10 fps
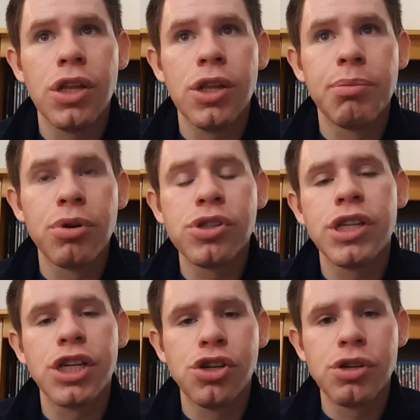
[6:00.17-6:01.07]
the
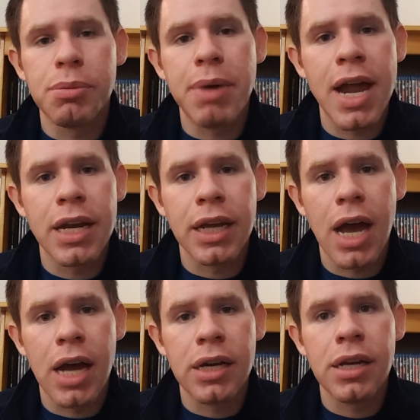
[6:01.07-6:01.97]
person that you're depending
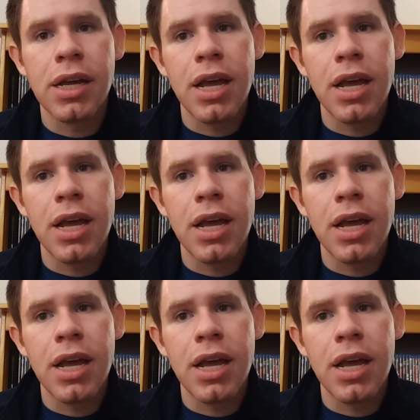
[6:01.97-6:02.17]
on?